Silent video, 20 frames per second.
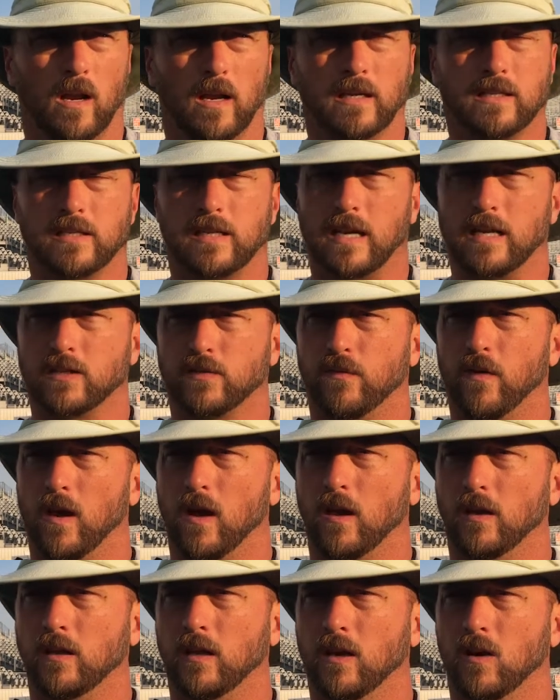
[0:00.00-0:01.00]
Well, it's
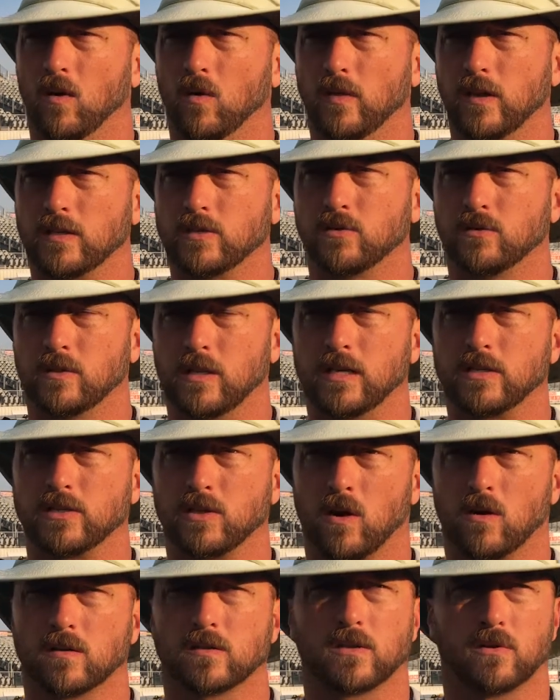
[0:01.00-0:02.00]
fun. You know, this
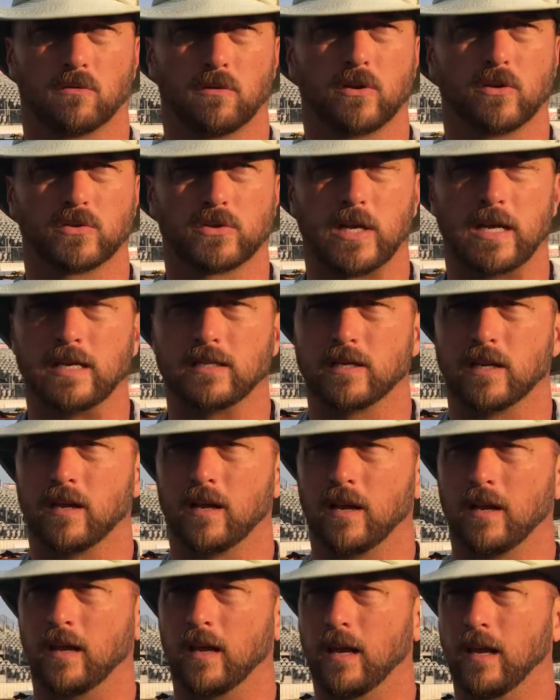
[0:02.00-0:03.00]
starts the real
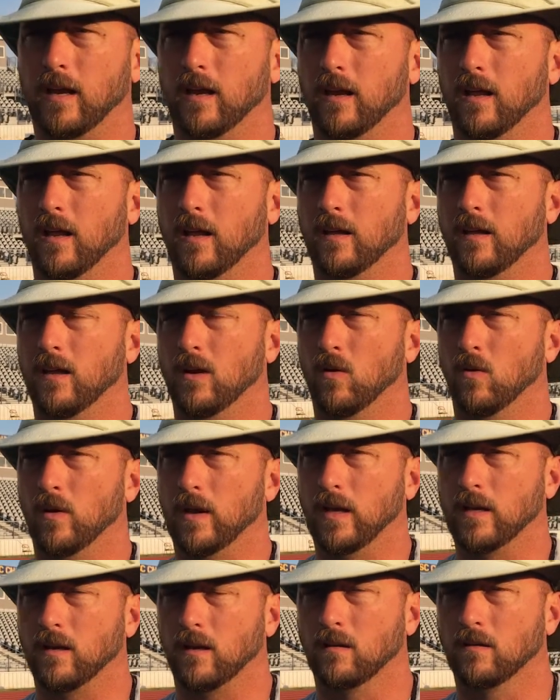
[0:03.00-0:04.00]
season, and you
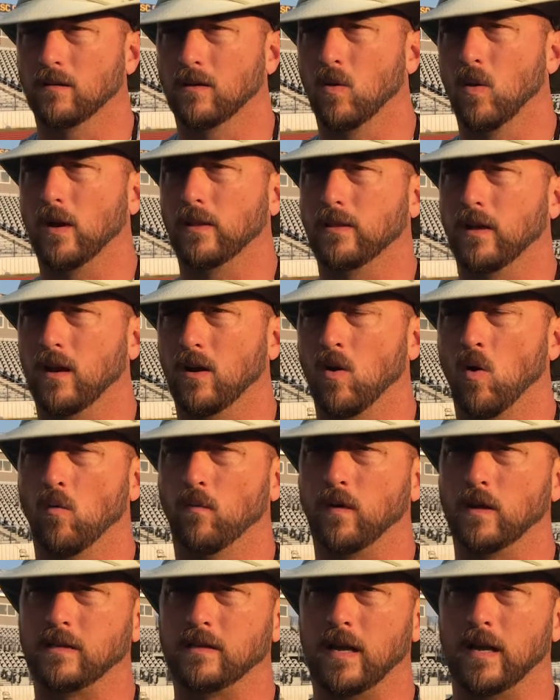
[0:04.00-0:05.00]
know, we get to go out there and
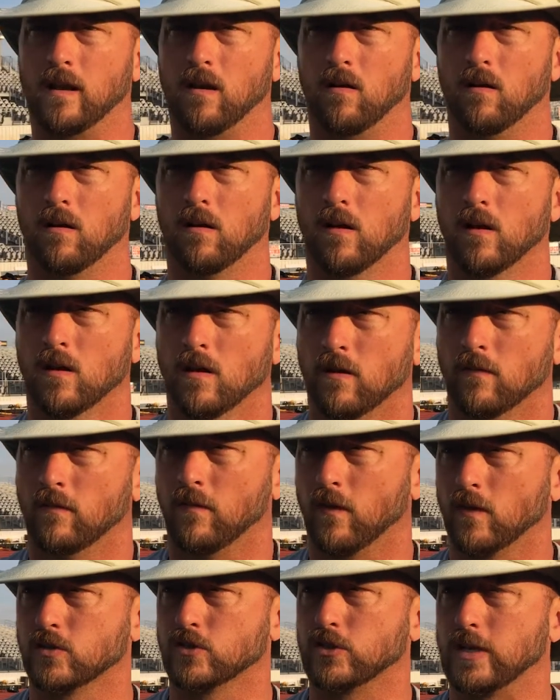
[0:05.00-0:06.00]
hopefully take our
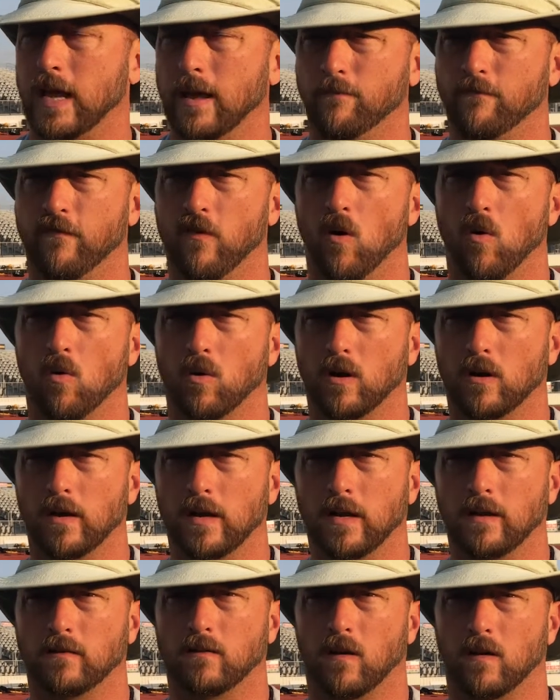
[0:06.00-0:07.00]
first step
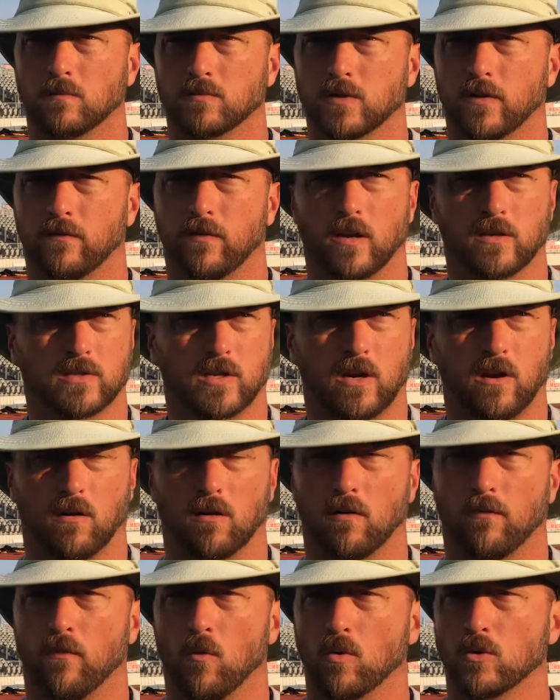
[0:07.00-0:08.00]
forward in terms of
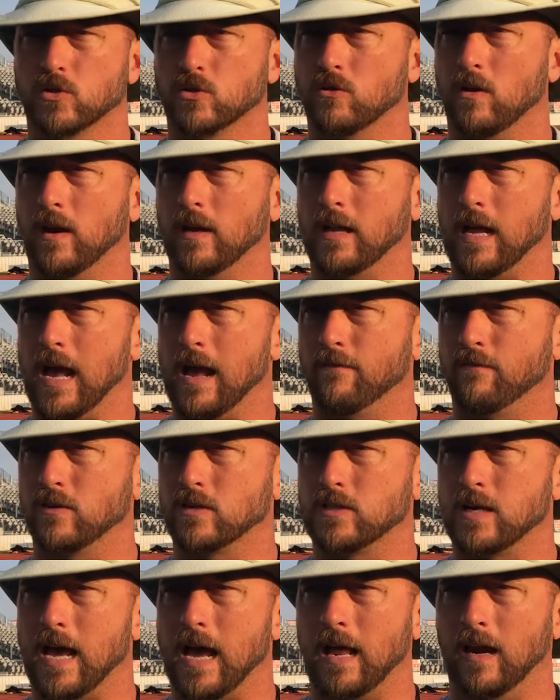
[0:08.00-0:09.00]
securing a fourth straight
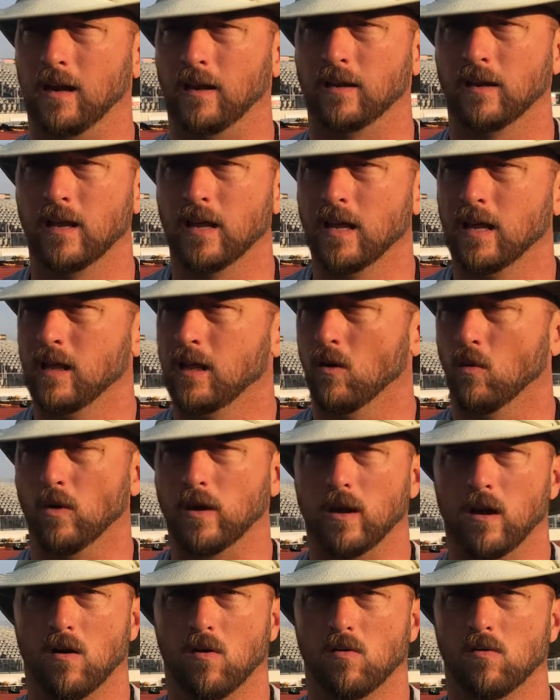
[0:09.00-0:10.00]
conference title. And, you
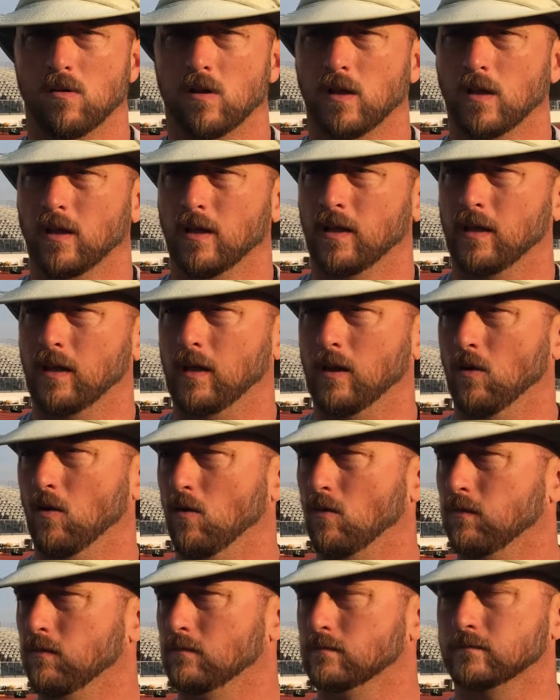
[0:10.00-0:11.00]
know, we know,
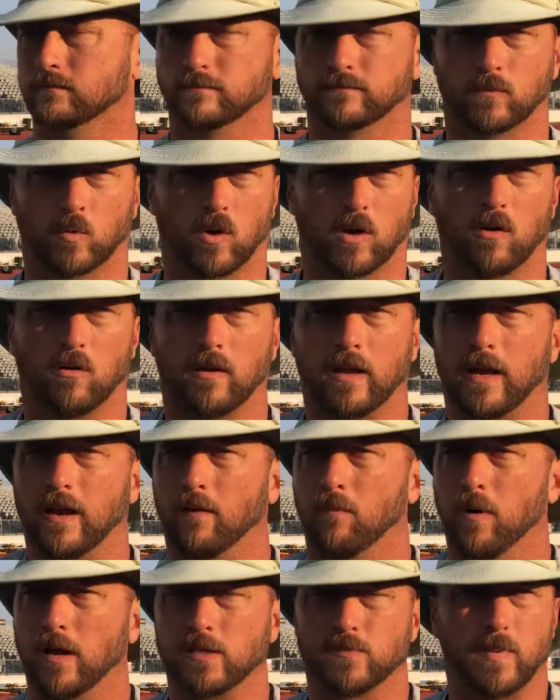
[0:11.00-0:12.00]
you know, we're going to
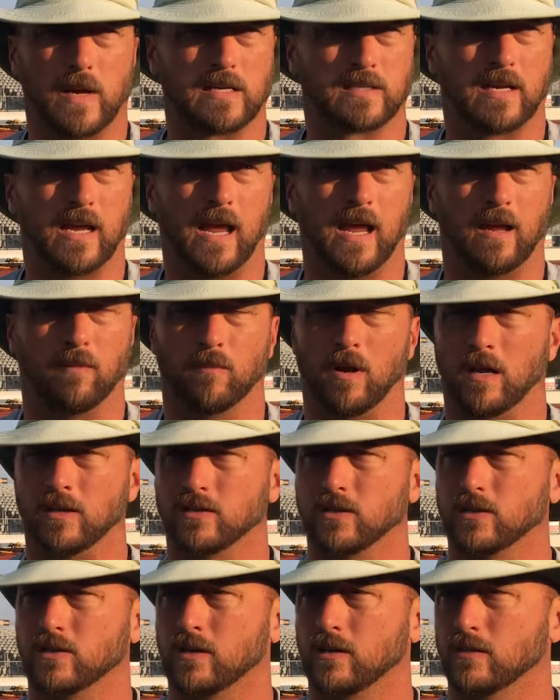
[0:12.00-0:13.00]
get everybody's best game,
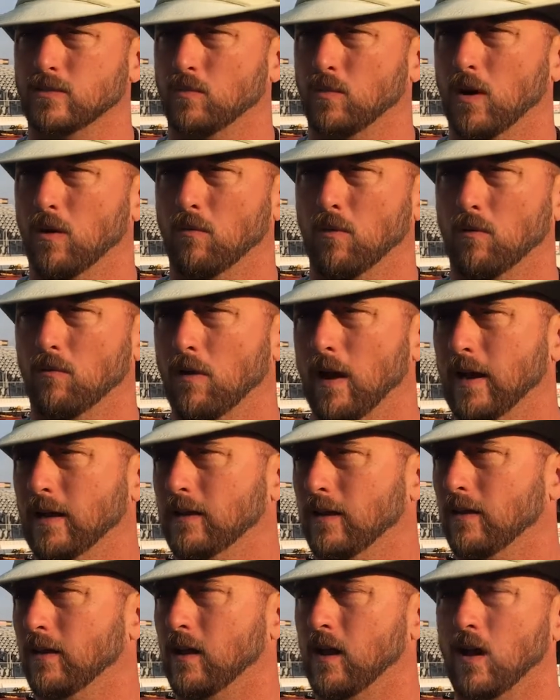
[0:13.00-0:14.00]
not just because where we're
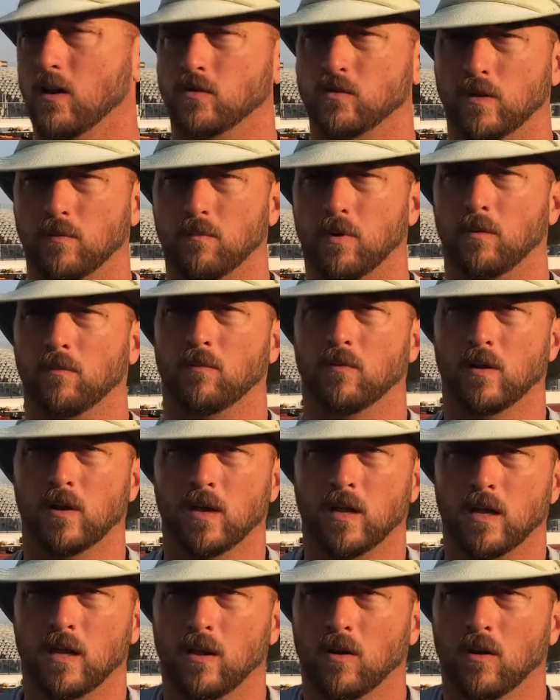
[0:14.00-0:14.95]
ranked in the country, but,